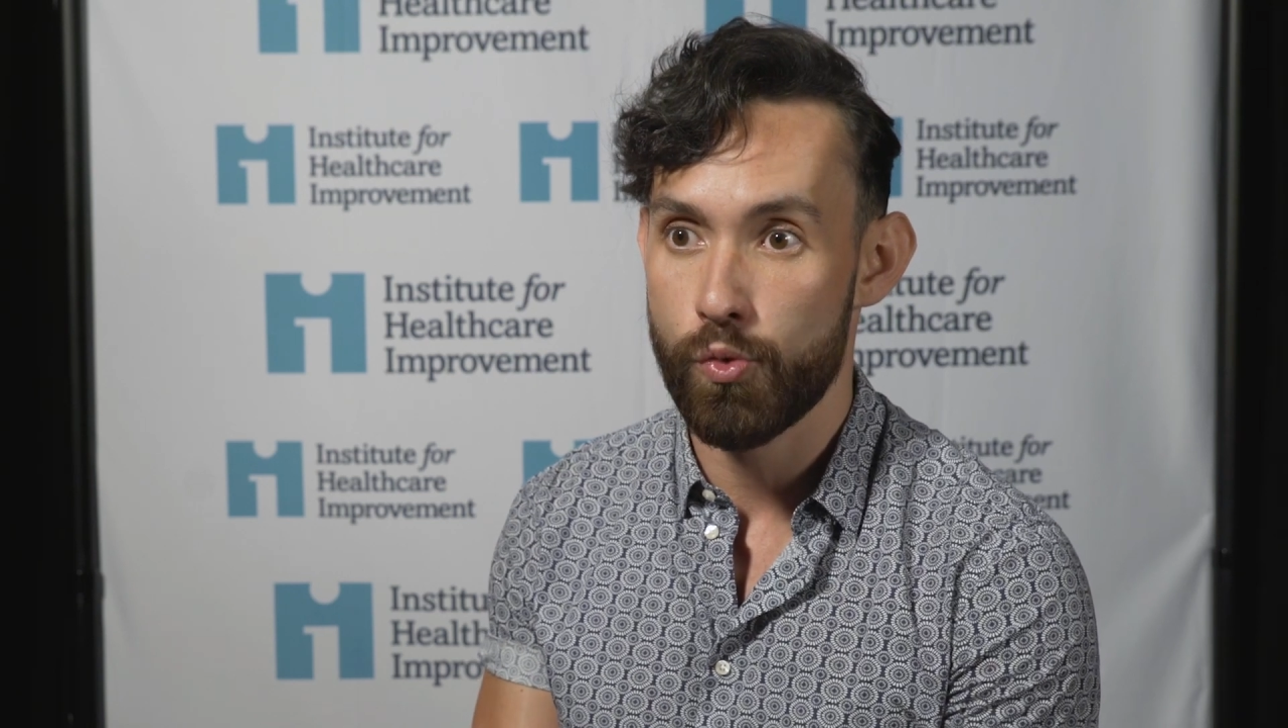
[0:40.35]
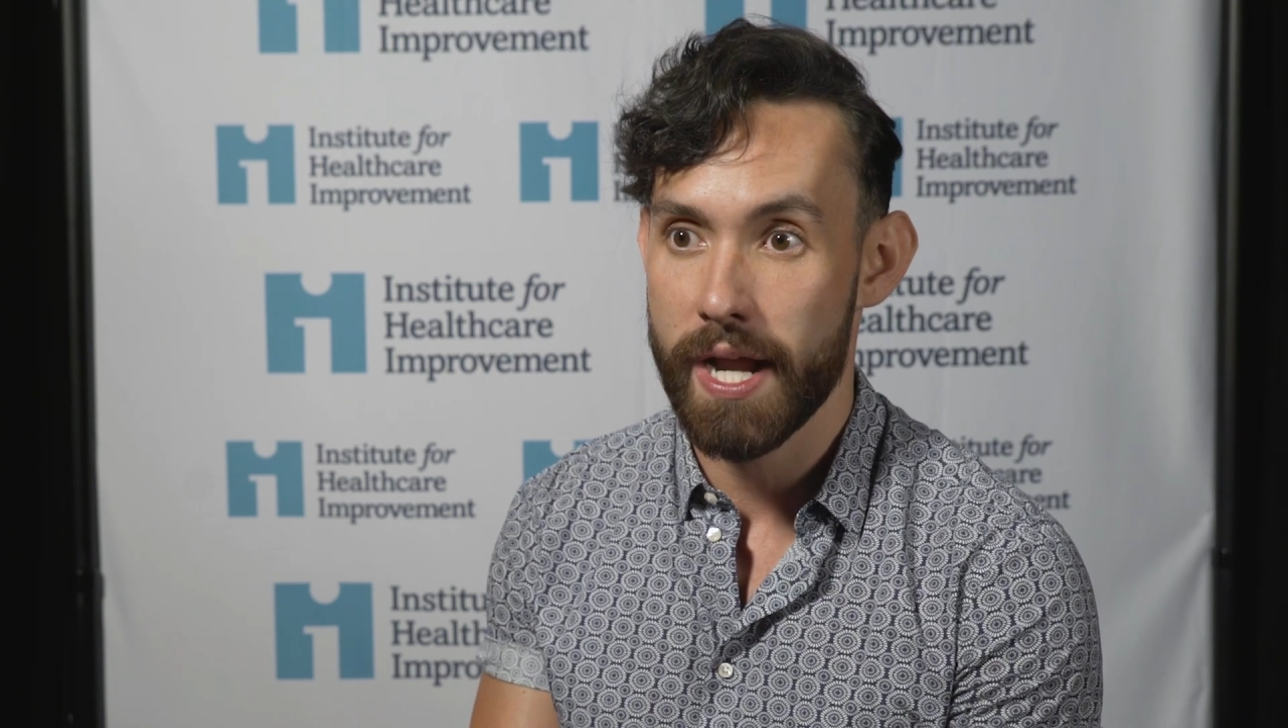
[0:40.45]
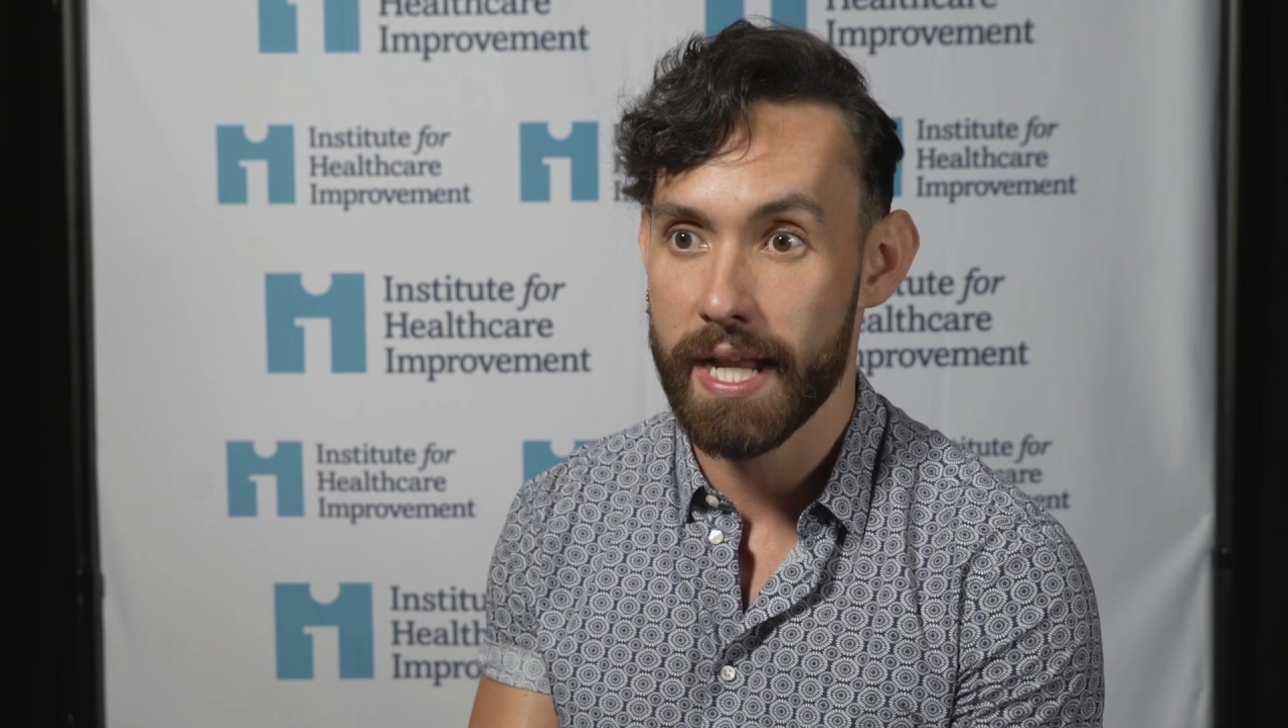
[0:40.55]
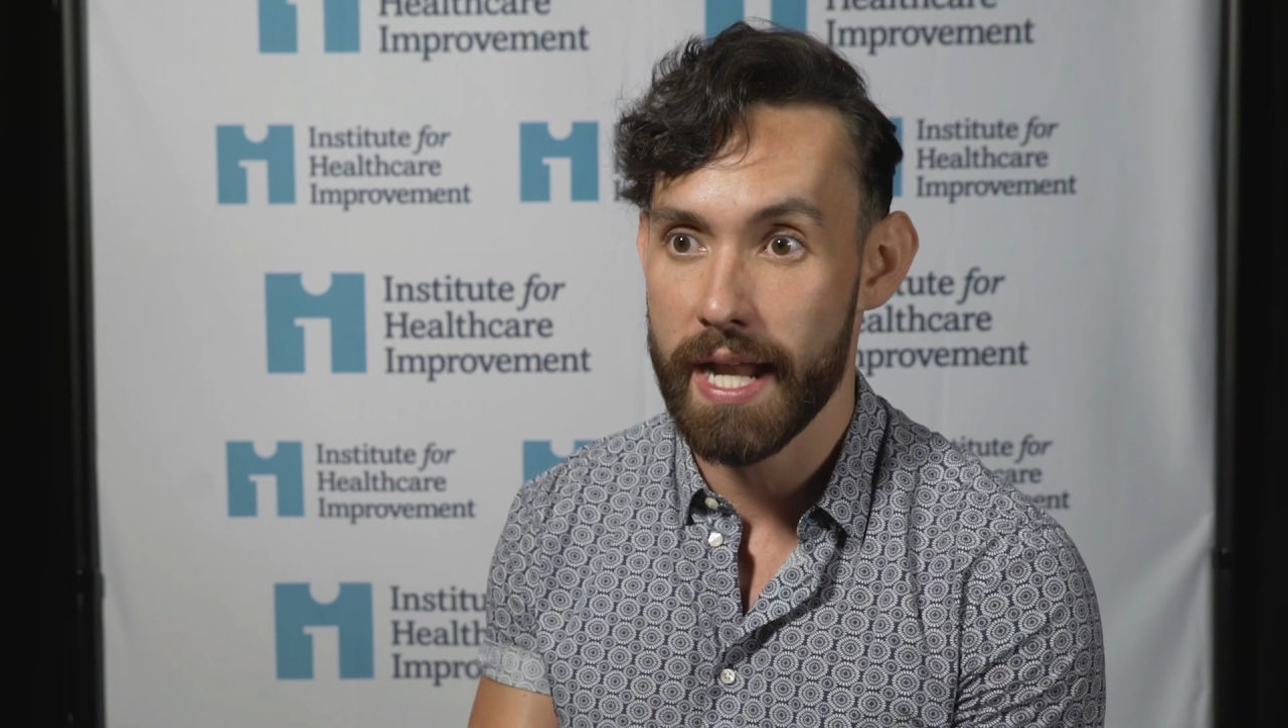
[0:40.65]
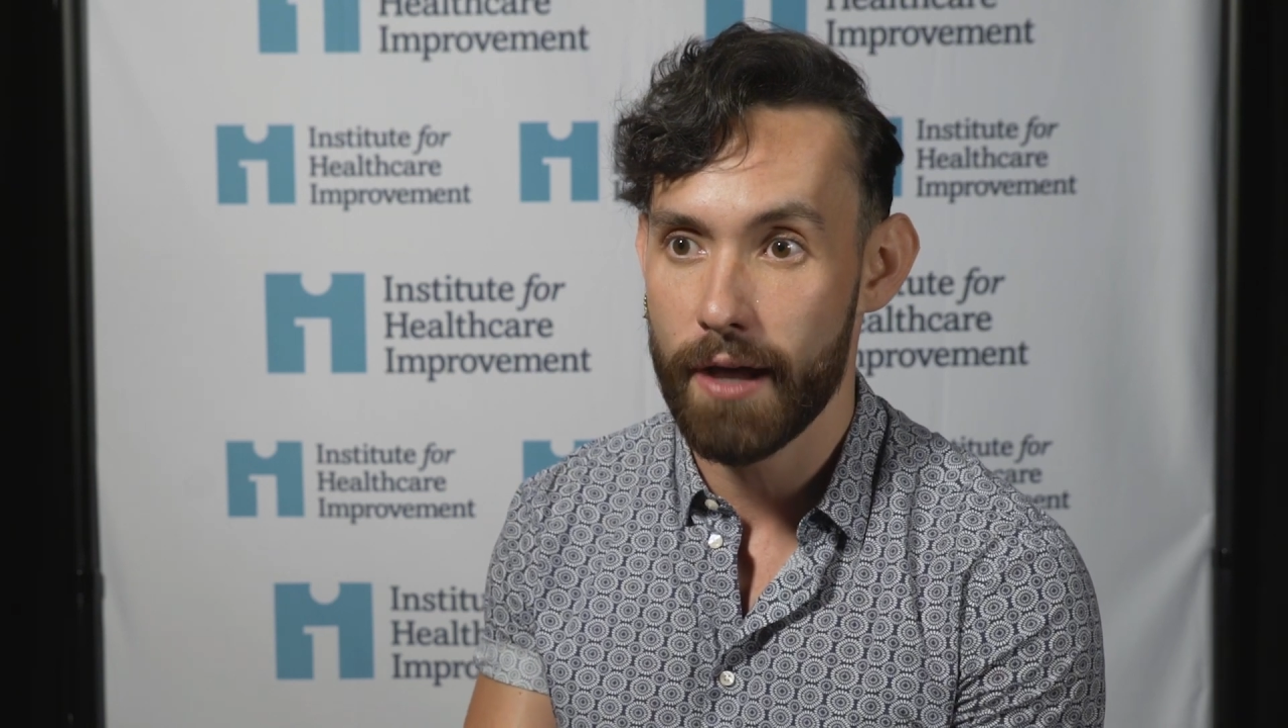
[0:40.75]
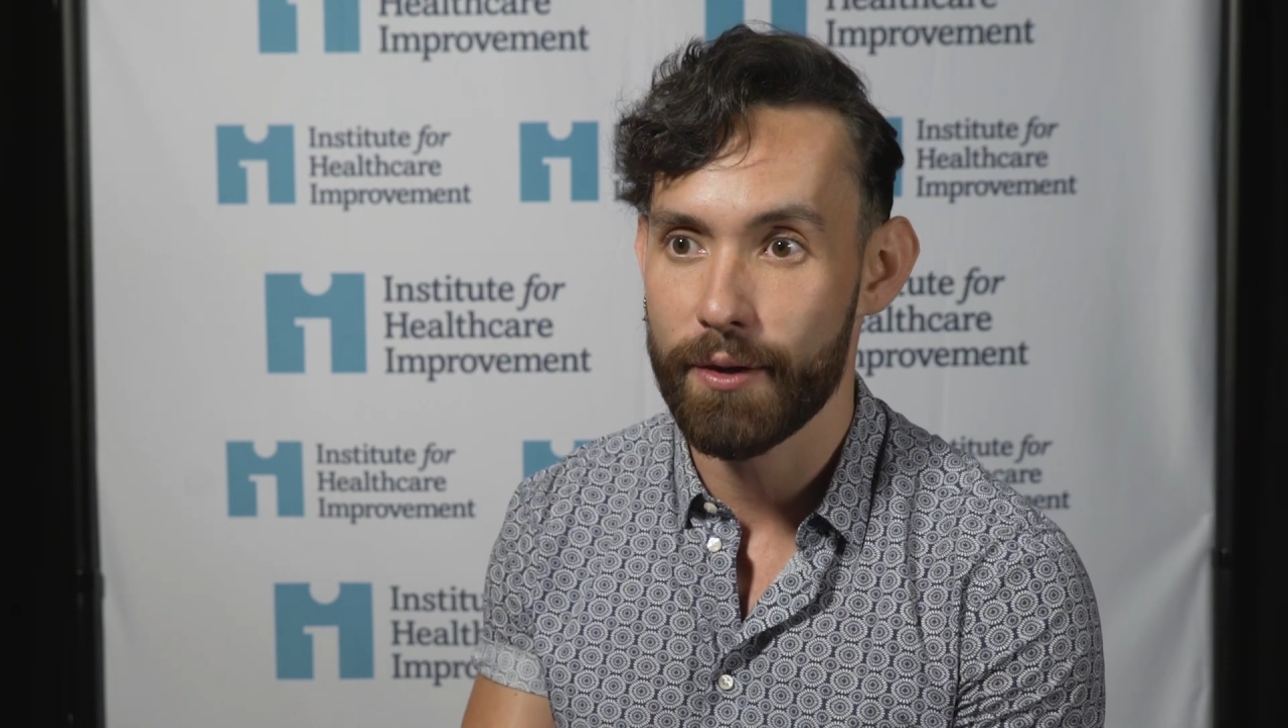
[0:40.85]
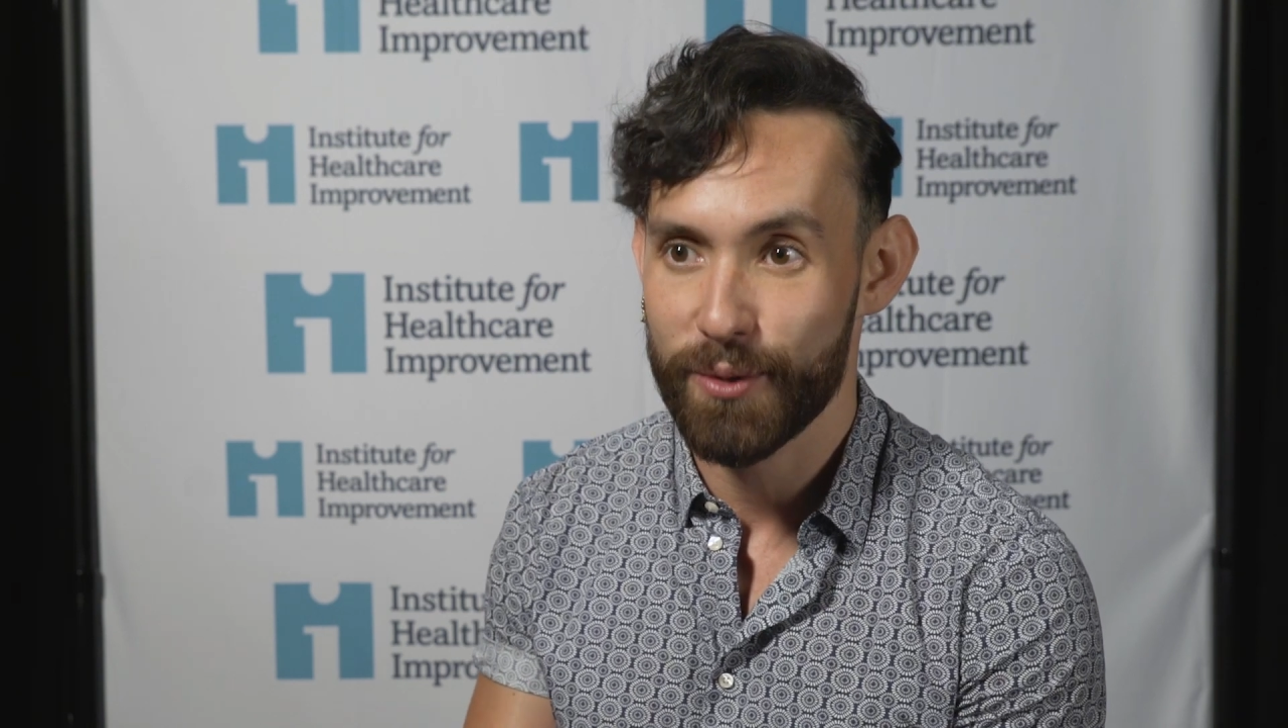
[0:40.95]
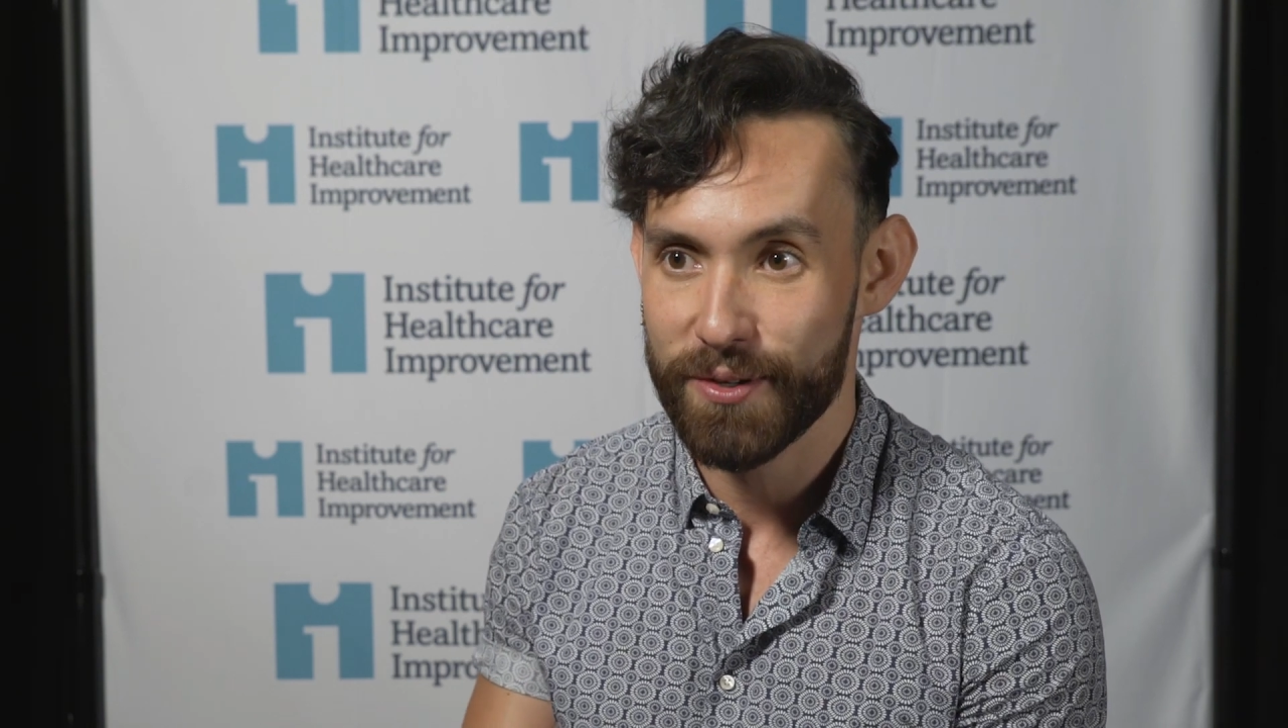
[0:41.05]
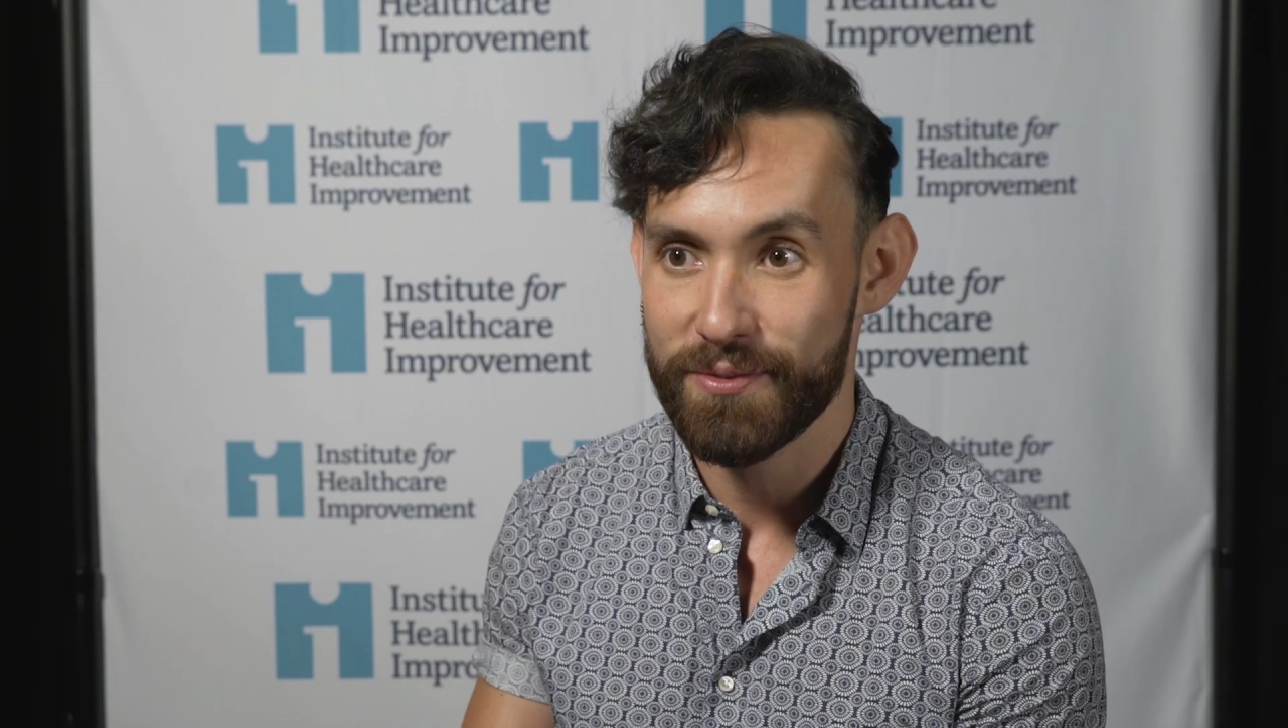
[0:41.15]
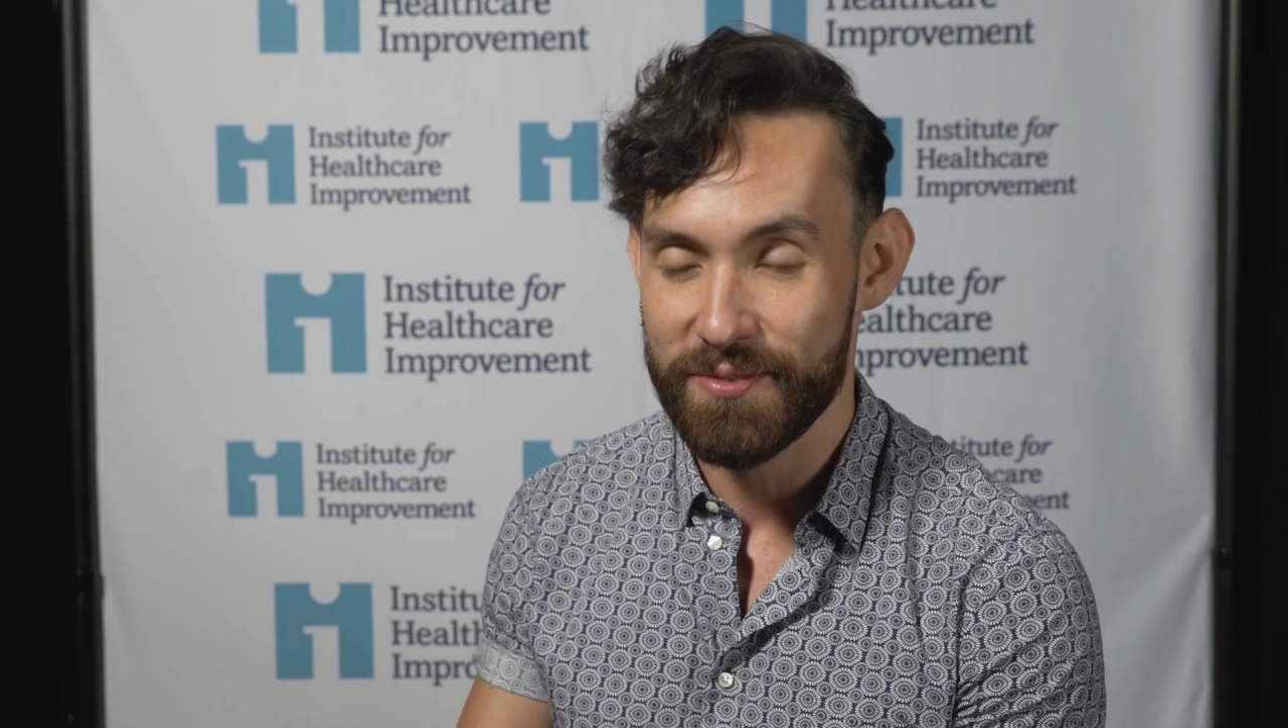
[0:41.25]
right now, and
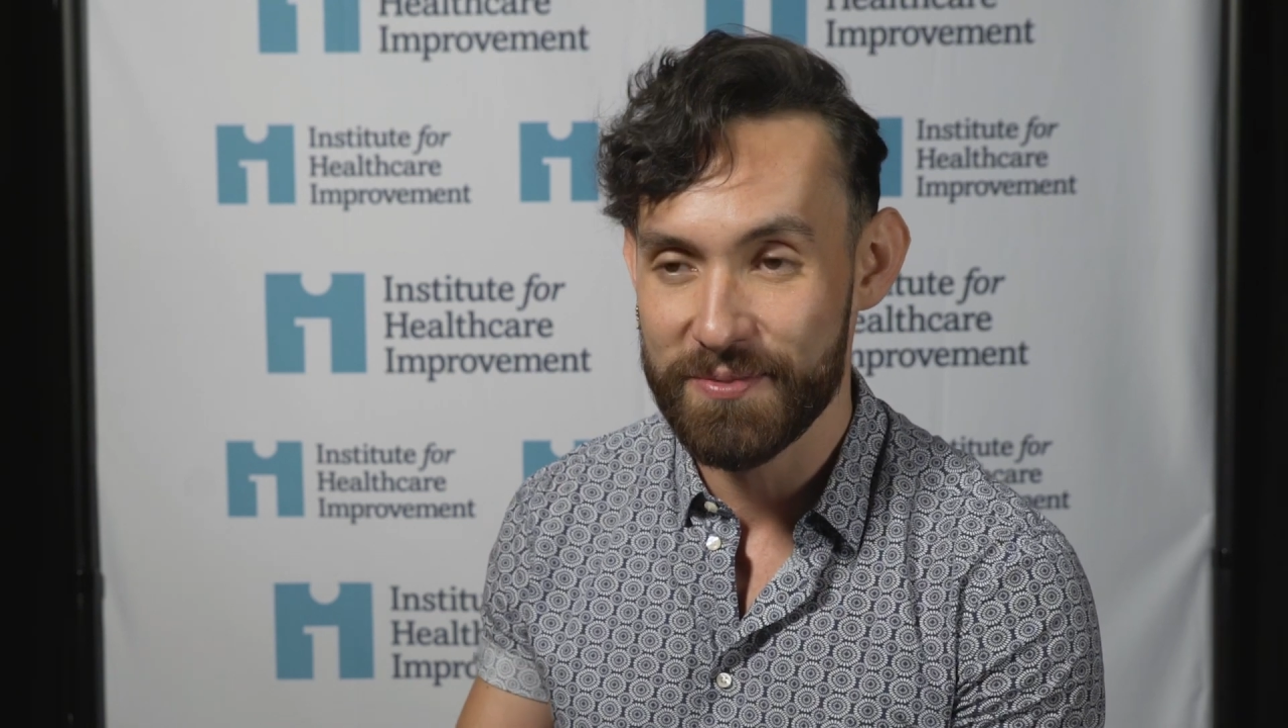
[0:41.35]
we're